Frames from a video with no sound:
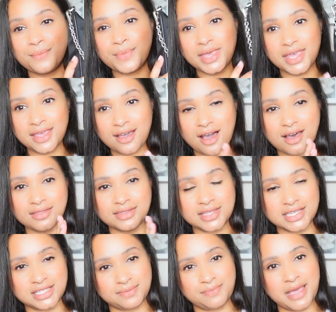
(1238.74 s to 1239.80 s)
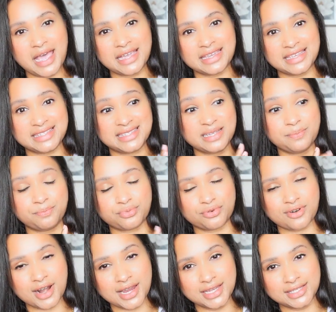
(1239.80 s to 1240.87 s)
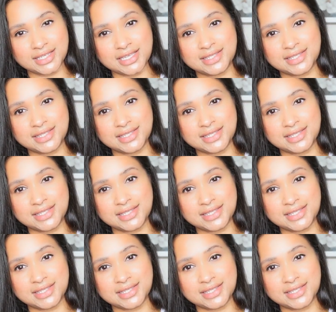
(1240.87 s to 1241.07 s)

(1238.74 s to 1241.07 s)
me on this bag is the price.